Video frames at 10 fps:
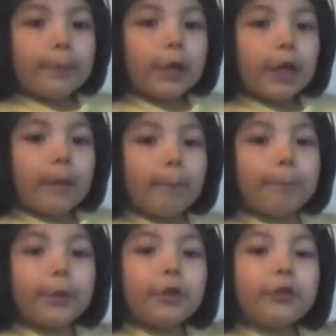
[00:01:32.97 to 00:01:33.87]
put a
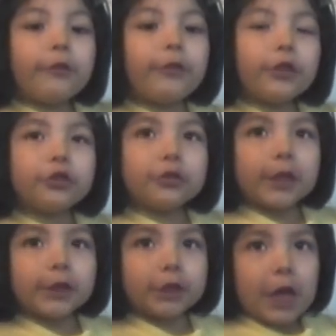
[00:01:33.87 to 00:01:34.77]
beautiful
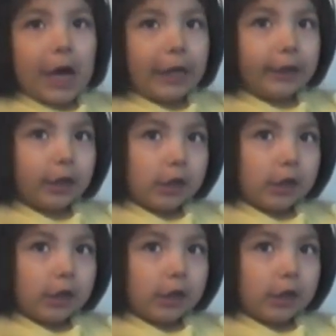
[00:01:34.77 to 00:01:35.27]
dress on,